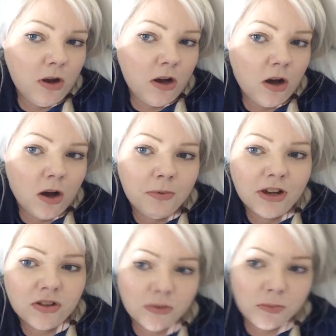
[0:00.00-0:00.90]
a lot of
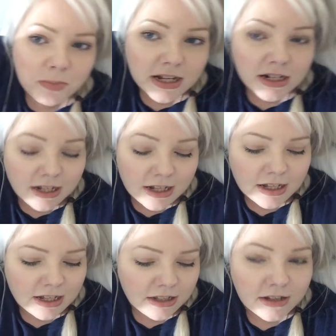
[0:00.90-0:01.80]
pressure being
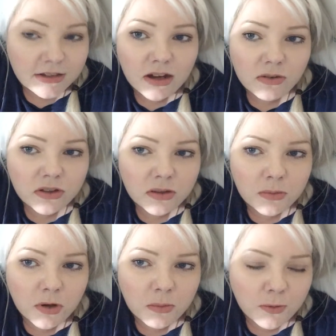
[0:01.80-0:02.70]
in this house at the
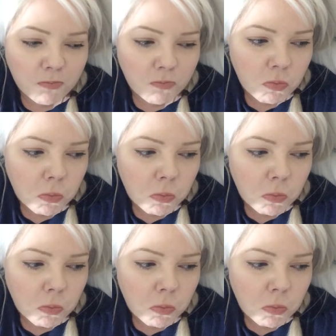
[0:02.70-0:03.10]
moment,